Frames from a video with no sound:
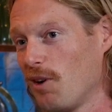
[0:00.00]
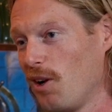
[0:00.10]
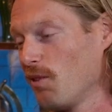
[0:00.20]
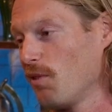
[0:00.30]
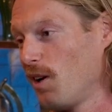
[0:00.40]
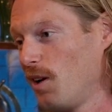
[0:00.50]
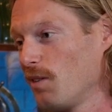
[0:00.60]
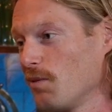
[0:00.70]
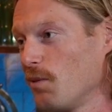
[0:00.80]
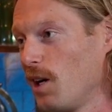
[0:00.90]
of all of
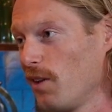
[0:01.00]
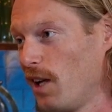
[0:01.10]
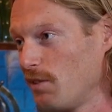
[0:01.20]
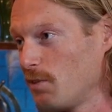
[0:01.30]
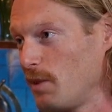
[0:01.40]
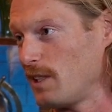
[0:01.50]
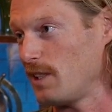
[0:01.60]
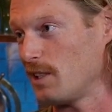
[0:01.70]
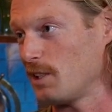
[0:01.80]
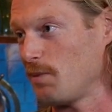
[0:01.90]
our wildlife
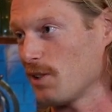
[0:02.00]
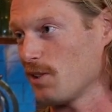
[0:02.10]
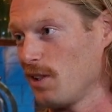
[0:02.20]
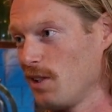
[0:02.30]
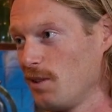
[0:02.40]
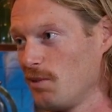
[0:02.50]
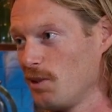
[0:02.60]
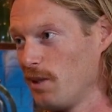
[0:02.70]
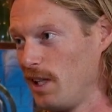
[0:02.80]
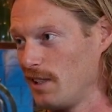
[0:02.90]
species, especially the
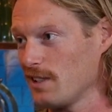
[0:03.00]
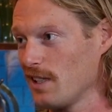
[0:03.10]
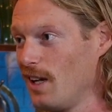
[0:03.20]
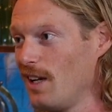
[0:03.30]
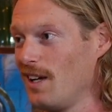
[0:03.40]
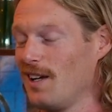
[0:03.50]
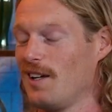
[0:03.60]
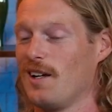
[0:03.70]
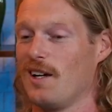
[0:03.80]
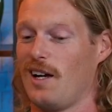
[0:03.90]
ruminants.
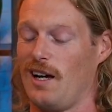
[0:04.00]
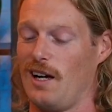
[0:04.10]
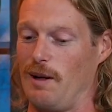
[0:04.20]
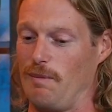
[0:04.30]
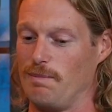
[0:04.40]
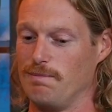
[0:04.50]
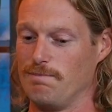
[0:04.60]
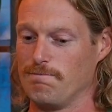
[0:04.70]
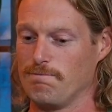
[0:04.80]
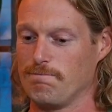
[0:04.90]
But
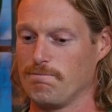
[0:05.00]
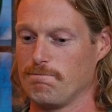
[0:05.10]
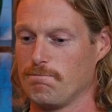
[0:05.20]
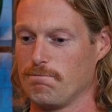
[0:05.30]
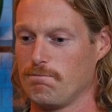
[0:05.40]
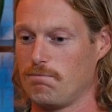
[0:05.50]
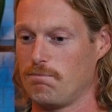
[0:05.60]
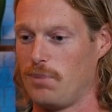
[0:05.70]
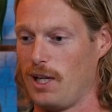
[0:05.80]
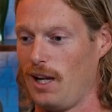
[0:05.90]

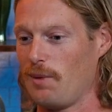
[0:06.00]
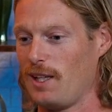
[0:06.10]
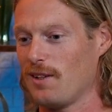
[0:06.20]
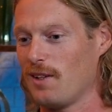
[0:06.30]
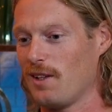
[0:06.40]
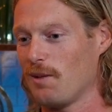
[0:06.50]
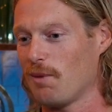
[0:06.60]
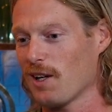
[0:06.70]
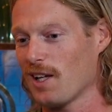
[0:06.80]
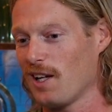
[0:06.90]
I mean, the
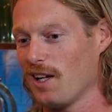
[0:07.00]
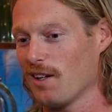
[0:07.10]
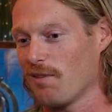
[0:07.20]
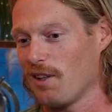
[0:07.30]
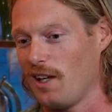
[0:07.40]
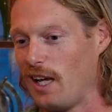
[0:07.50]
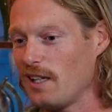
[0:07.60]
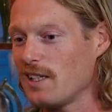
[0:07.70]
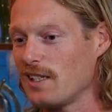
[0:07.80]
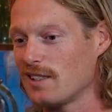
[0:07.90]
market hunt of the
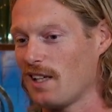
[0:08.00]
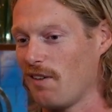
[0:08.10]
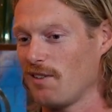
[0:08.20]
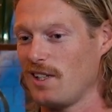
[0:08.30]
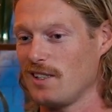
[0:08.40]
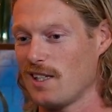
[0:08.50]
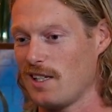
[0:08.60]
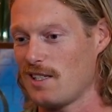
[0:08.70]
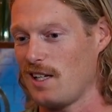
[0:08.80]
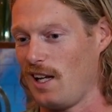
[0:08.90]
1870s,
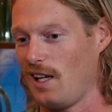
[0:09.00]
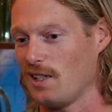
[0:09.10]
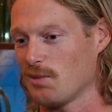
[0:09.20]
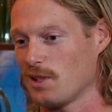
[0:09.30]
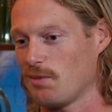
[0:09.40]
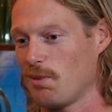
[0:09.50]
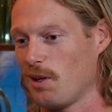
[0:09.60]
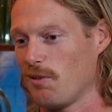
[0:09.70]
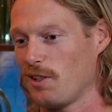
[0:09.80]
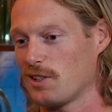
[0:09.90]
1880s was a
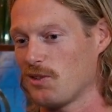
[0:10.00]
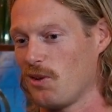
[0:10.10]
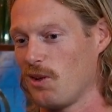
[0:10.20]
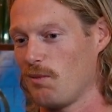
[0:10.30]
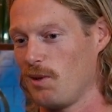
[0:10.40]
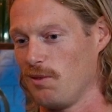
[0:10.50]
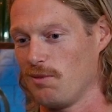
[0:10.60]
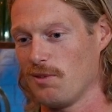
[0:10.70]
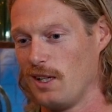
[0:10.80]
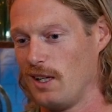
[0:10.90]
perfect storm
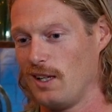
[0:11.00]
of